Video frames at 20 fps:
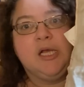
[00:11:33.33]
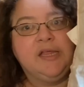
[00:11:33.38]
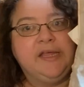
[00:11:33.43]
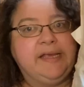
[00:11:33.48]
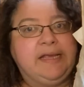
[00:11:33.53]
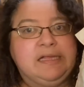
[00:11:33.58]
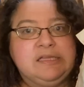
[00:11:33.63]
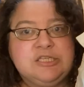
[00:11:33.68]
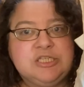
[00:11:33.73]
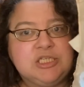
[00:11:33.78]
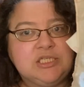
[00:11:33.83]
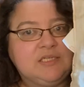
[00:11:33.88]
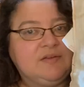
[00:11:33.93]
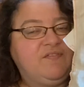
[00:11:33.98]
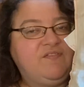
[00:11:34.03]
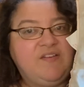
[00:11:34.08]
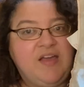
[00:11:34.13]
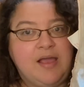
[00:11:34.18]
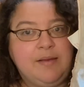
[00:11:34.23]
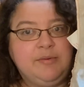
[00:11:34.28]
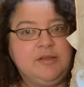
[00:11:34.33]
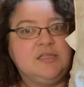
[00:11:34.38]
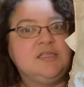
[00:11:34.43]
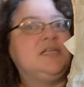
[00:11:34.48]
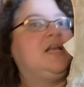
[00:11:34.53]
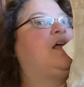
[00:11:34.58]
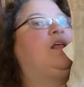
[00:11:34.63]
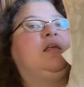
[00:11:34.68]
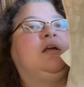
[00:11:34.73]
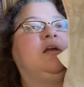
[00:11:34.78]
Like, it's just a fabulous
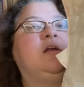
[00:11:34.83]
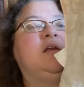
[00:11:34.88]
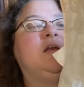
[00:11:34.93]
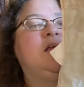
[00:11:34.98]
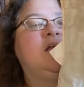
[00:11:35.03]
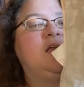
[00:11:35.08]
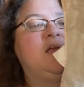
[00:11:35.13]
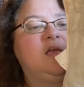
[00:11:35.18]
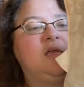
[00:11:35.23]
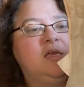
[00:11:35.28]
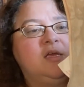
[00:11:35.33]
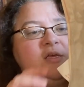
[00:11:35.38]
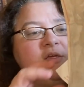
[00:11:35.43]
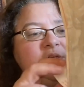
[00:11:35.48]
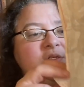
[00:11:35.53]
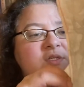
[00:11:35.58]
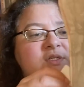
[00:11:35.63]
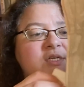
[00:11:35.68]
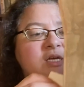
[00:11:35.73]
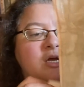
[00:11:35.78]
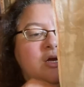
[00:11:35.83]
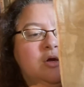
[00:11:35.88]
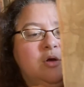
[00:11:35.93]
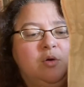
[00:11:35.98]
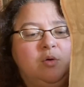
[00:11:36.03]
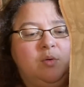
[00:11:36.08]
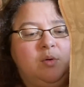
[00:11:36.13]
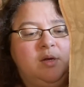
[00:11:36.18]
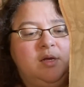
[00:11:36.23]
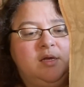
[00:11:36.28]
color.
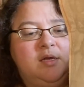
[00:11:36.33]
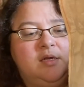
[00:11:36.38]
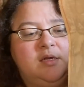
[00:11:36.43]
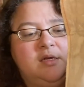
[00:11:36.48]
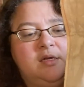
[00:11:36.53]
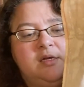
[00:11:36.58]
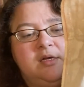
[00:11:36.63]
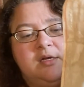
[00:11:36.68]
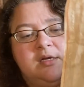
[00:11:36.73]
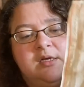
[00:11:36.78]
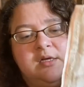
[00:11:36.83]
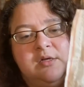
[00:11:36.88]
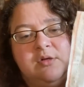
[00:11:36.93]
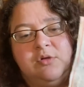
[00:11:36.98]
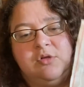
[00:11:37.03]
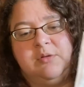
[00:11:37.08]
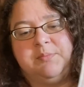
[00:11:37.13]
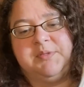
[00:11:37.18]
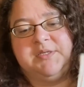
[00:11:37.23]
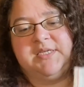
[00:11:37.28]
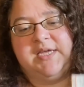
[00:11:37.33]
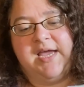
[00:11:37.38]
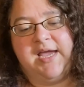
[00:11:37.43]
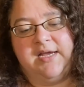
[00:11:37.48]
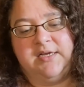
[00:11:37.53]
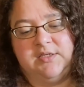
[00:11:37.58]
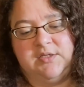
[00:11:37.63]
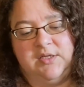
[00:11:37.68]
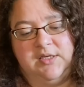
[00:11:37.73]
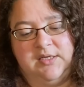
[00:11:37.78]
So hold up the
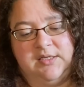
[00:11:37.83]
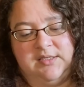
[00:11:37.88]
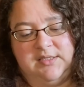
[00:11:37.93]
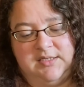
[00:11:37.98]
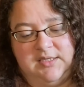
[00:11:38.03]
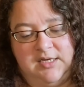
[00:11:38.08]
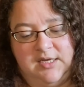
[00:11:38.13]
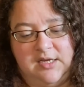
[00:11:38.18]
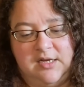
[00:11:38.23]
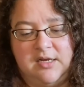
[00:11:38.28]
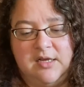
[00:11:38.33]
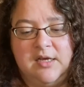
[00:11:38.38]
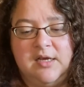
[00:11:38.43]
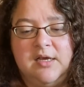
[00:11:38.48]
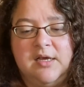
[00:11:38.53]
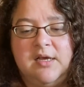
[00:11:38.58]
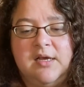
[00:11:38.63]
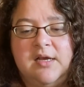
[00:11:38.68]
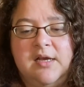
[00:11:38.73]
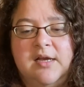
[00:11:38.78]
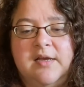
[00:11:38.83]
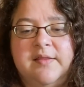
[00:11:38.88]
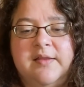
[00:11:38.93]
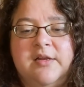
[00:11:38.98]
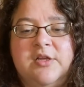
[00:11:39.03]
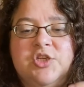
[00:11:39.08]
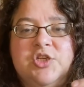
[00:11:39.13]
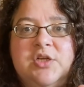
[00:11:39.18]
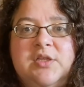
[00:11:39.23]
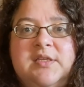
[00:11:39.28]
tag so you can see it. Then I'll
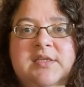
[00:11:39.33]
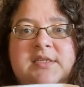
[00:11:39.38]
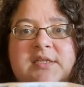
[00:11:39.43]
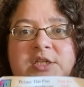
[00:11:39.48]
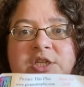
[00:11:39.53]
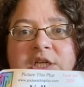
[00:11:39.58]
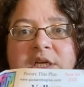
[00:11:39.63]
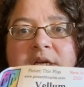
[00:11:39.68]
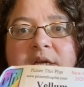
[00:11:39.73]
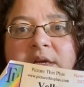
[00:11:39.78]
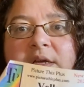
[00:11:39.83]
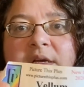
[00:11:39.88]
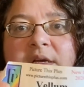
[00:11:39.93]
show you the stitching.